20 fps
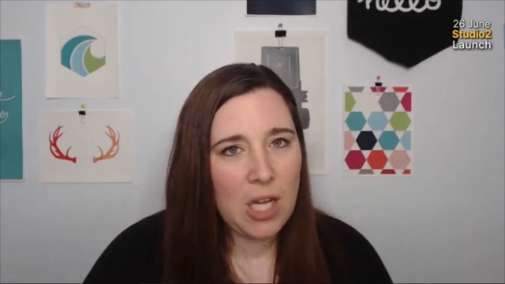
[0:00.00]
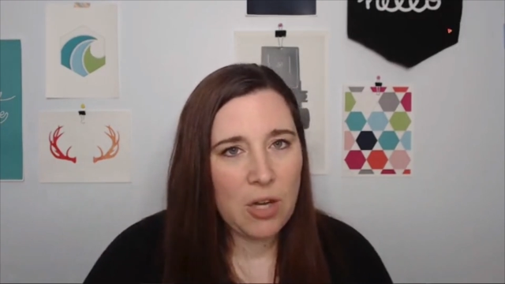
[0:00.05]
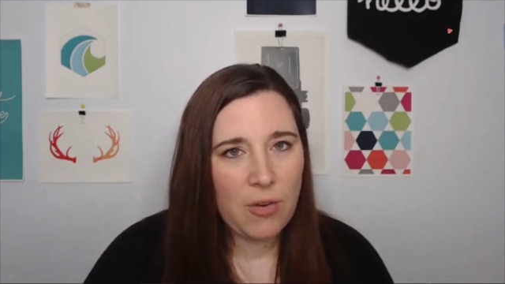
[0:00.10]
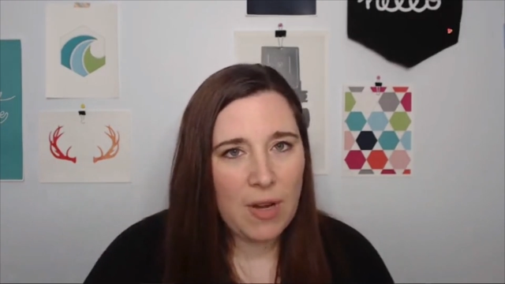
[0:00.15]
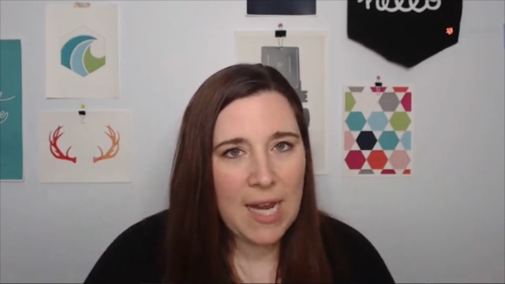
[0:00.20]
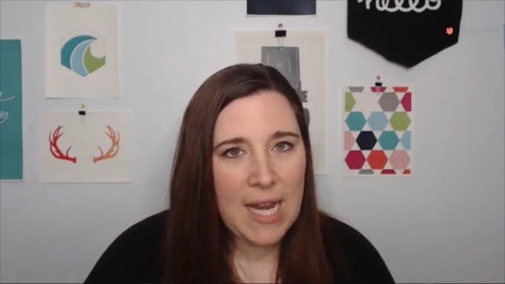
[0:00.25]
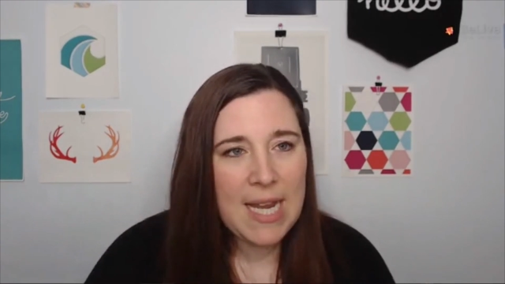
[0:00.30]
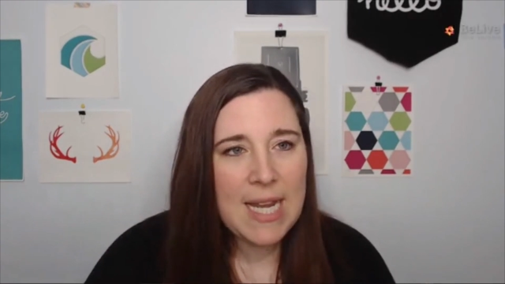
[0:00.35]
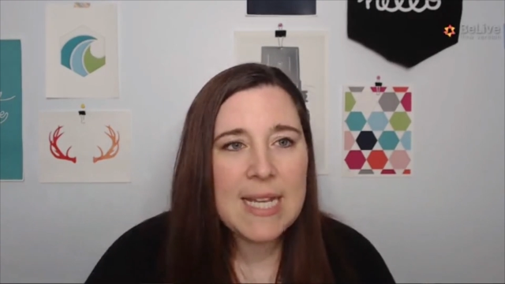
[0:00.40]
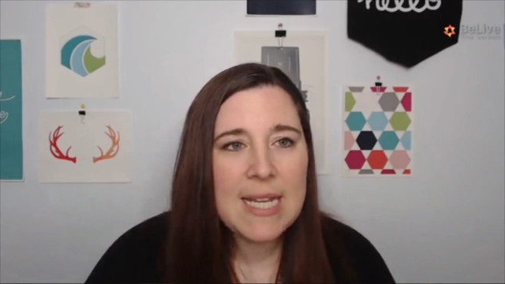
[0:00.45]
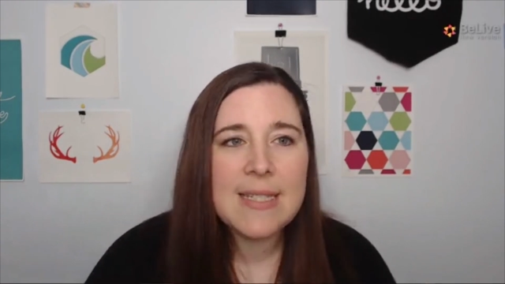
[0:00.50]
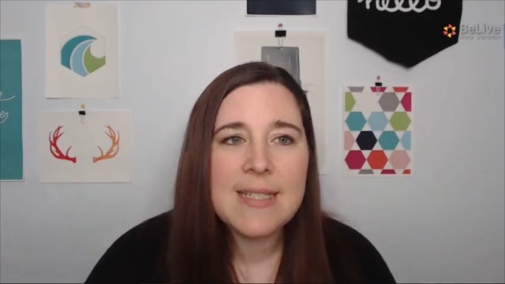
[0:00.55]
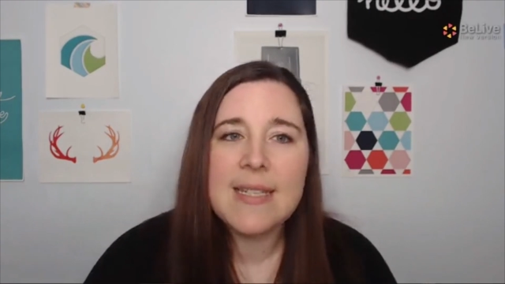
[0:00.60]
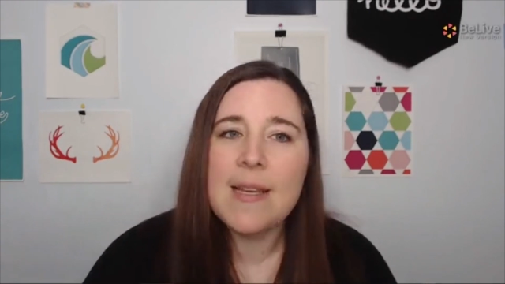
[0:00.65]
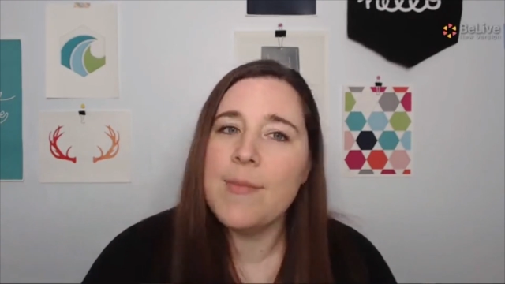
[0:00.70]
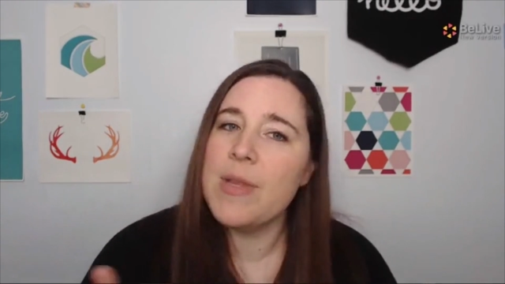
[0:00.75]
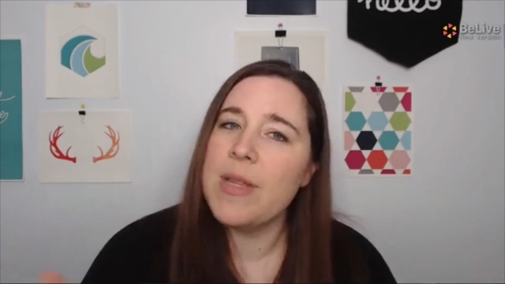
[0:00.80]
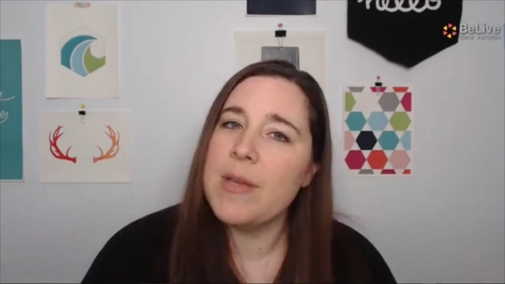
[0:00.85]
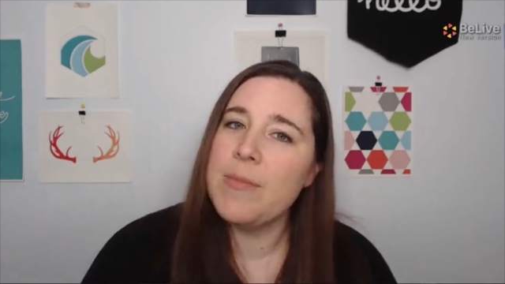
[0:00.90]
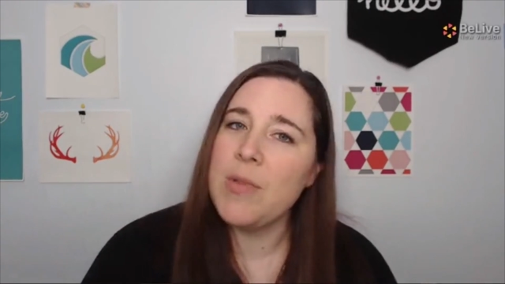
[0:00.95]
great and
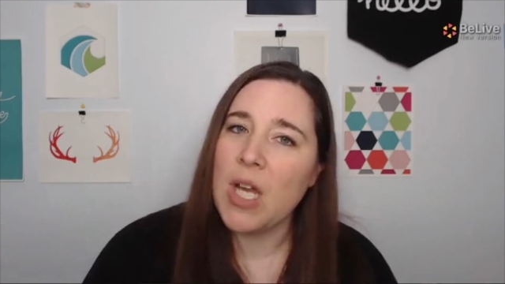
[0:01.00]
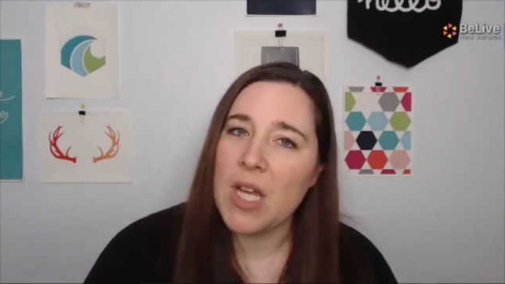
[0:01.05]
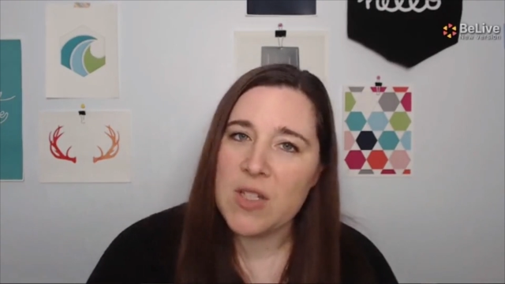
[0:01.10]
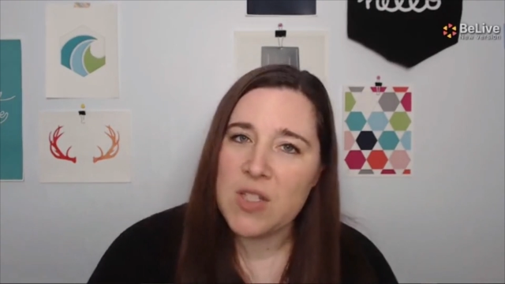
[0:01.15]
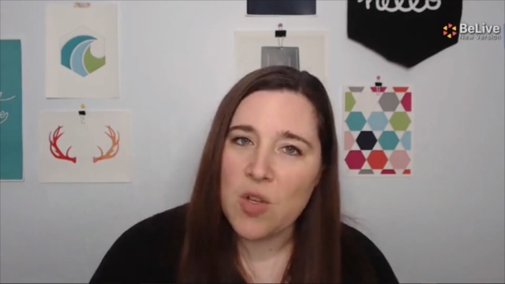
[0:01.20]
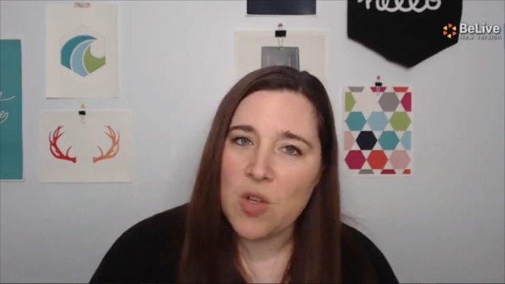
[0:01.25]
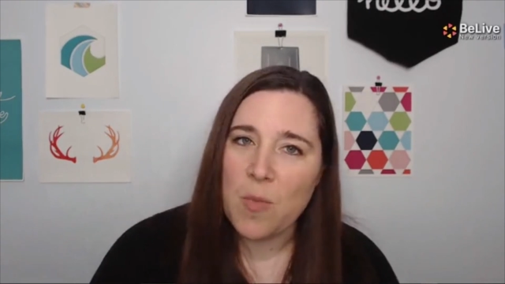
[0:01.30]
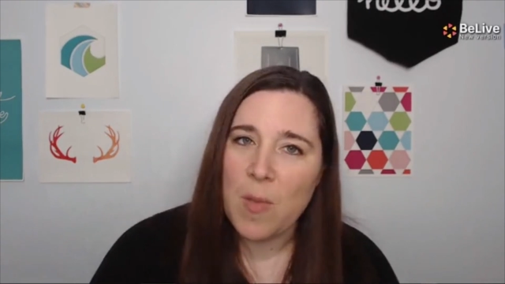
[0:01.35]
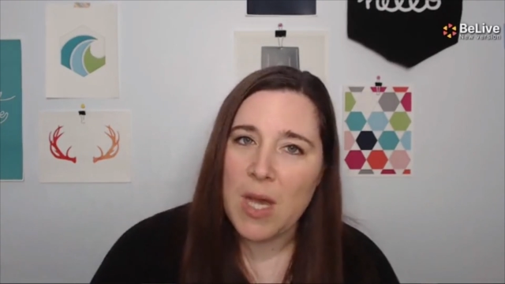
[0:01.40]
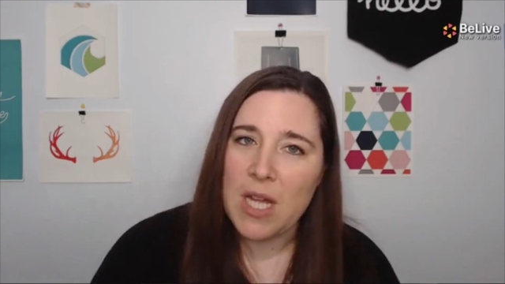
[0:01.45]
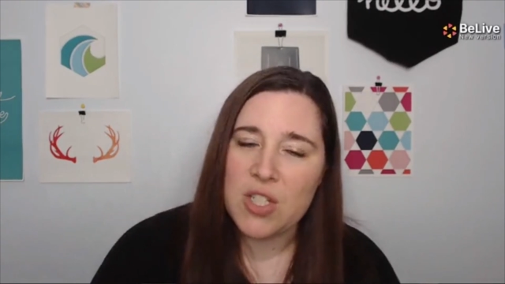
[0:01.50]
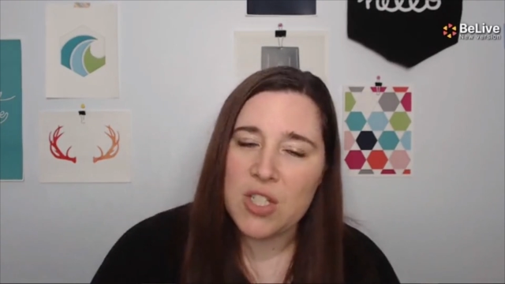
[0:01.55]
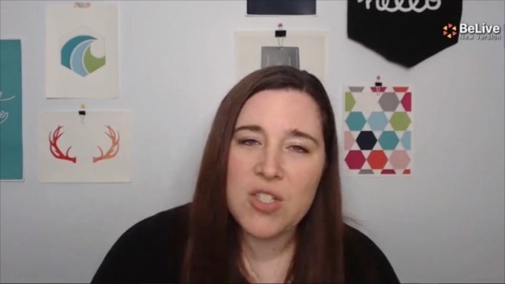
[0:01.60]
some of them not so much.